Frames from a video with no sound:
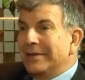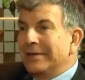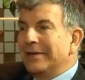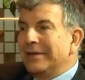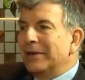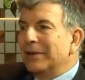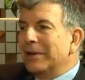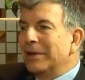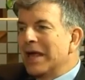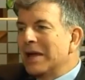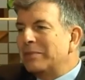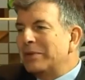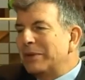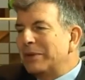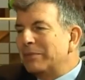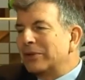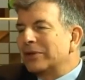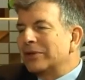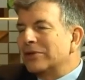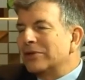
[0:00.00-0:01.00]
You know, a lot of
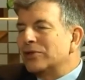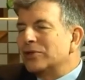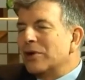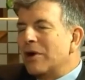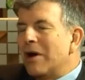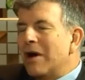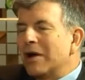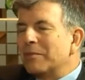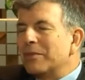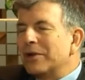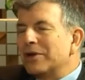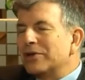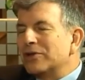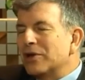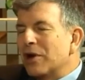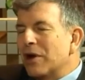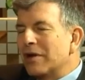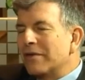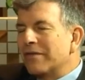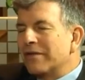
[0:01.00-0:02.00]
people can talk, but it's
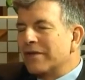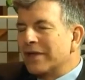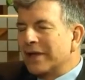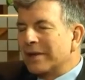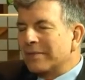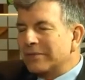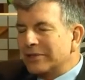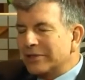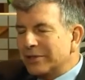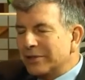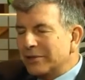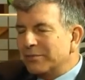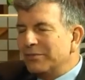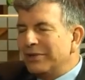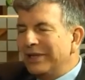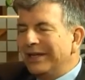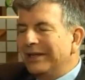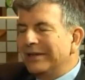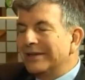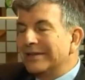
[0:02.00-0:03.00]
hard for them to
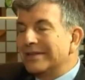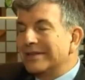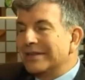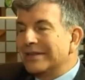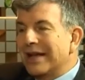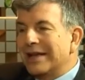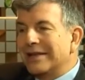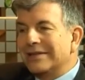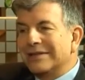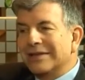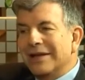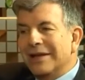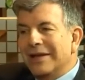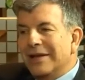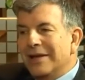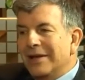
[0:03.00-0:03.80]
be concise.